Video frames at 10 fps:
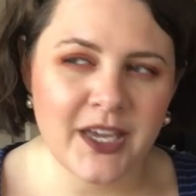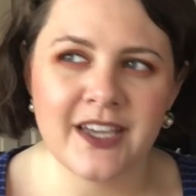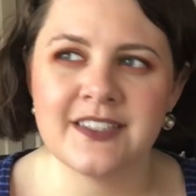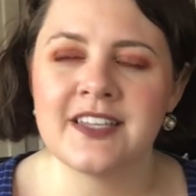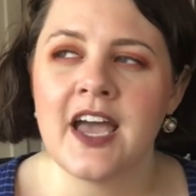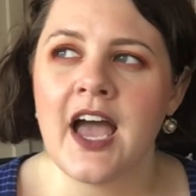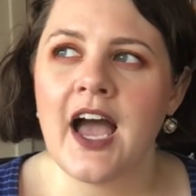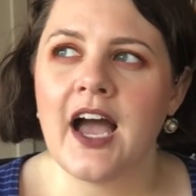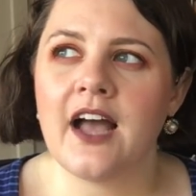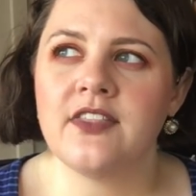because
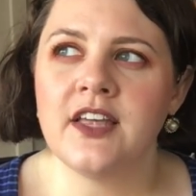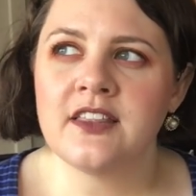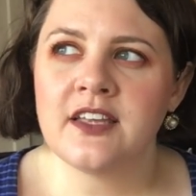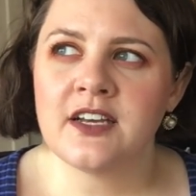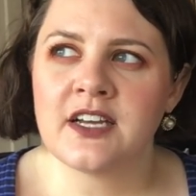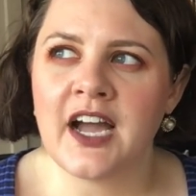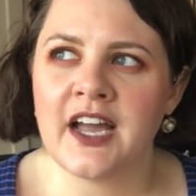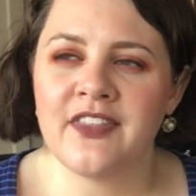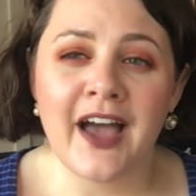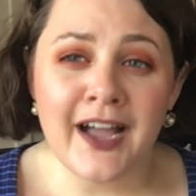I think the
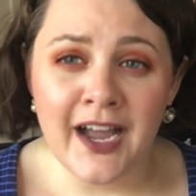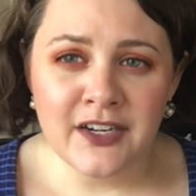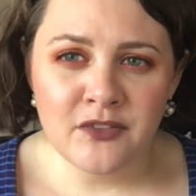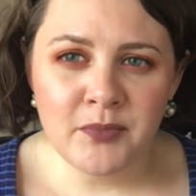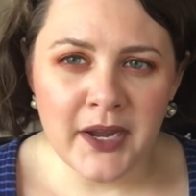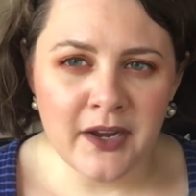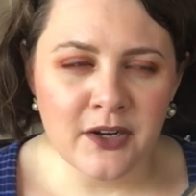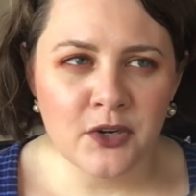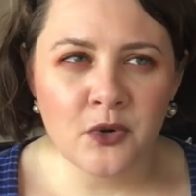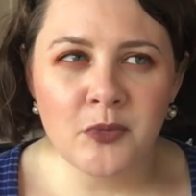that kind of
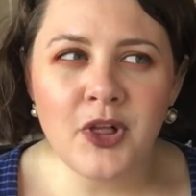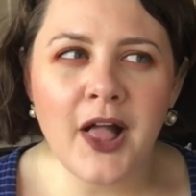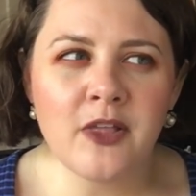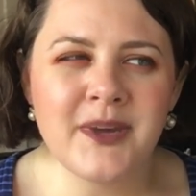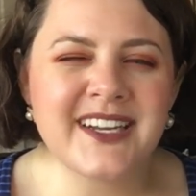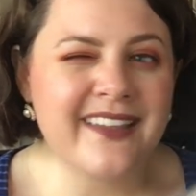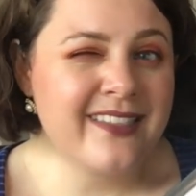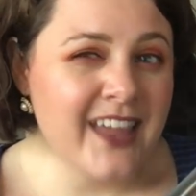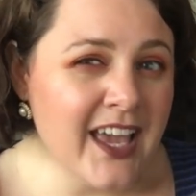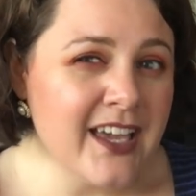paranormal element I
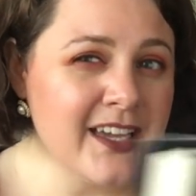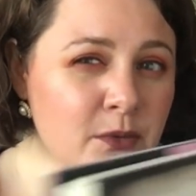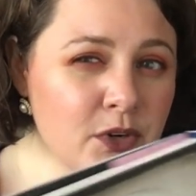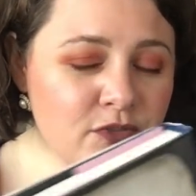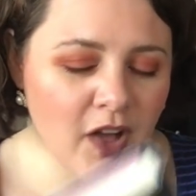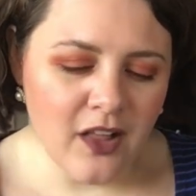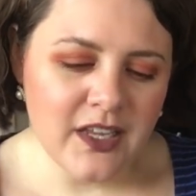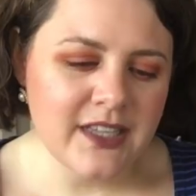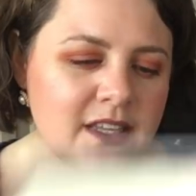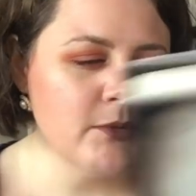think would fall
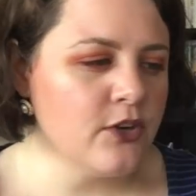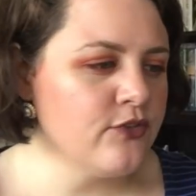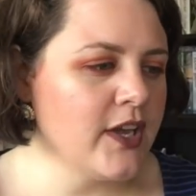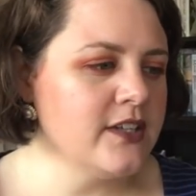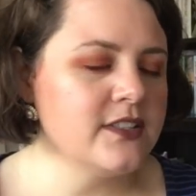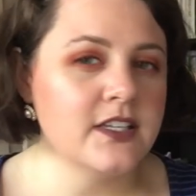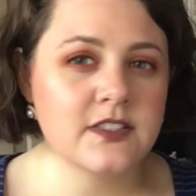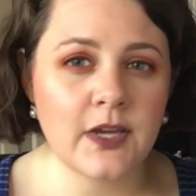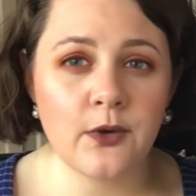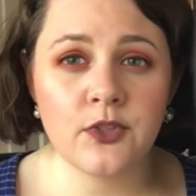in liminal fantasy.
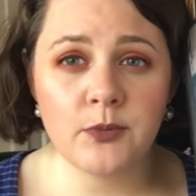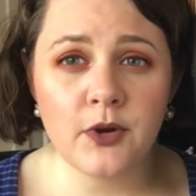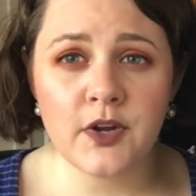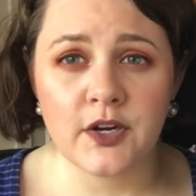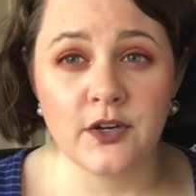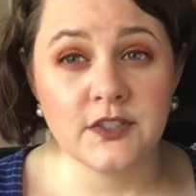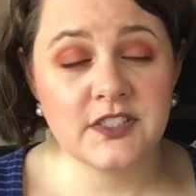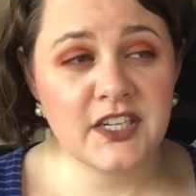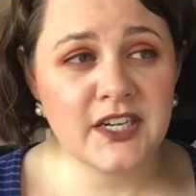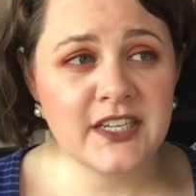So the Broken
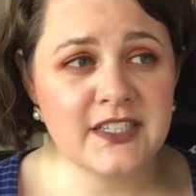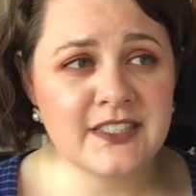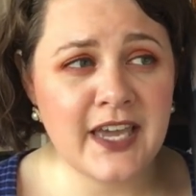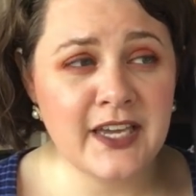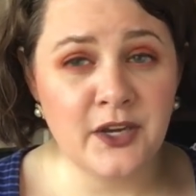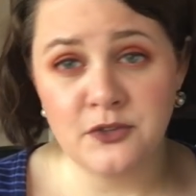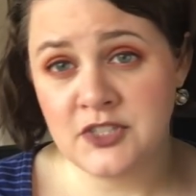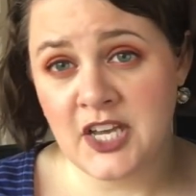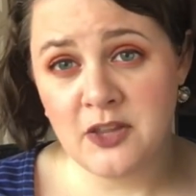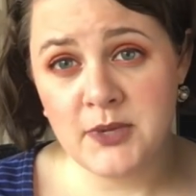Girls, there is a
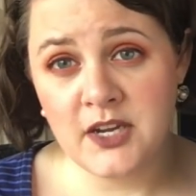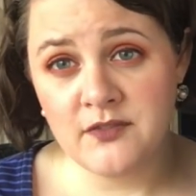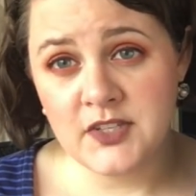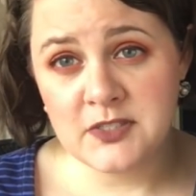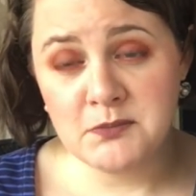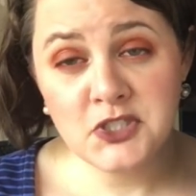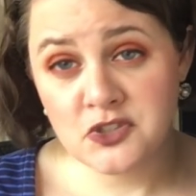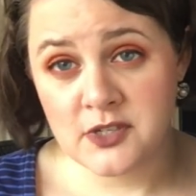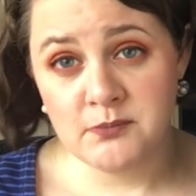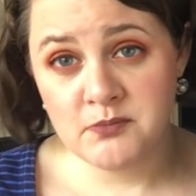ghost element of this
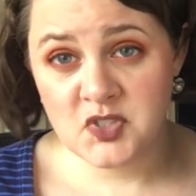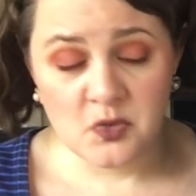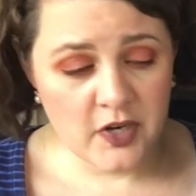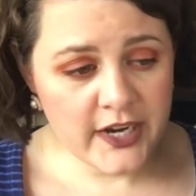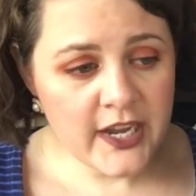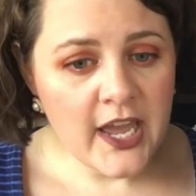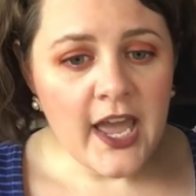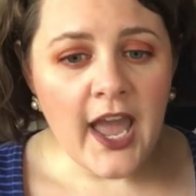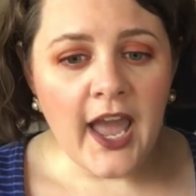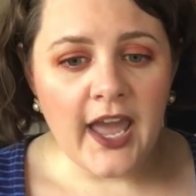mystery story
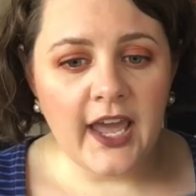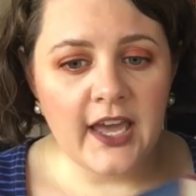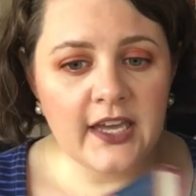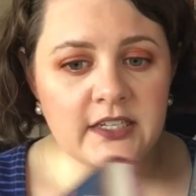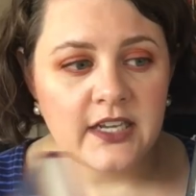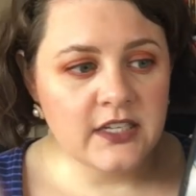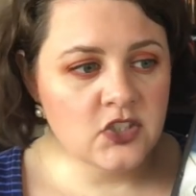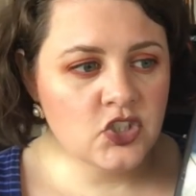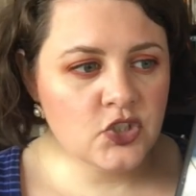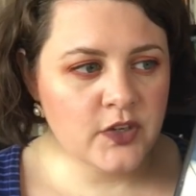and it
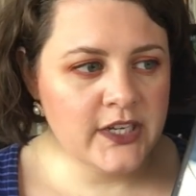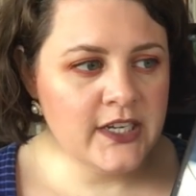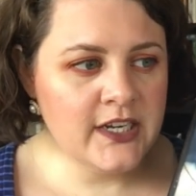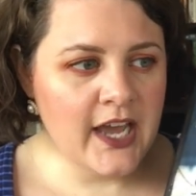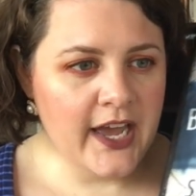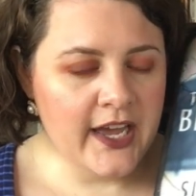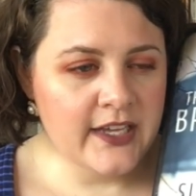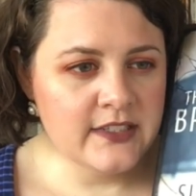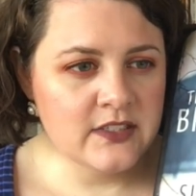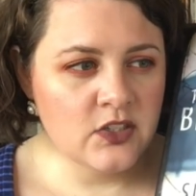is treated
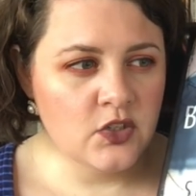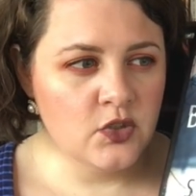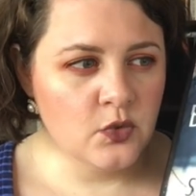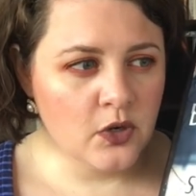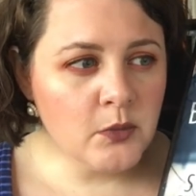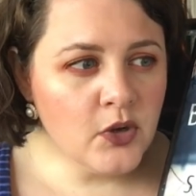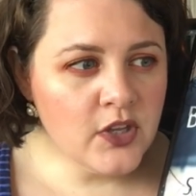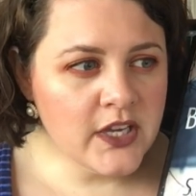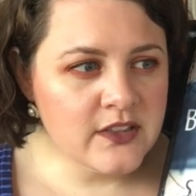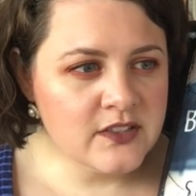as
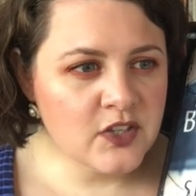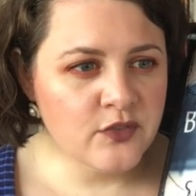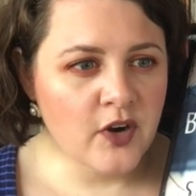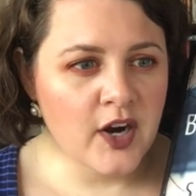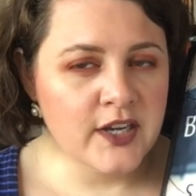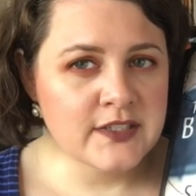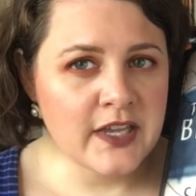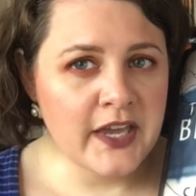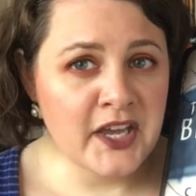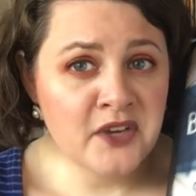normal In so far as
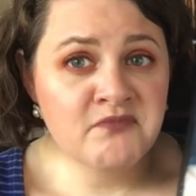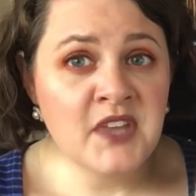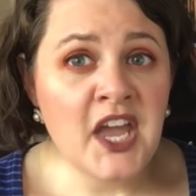like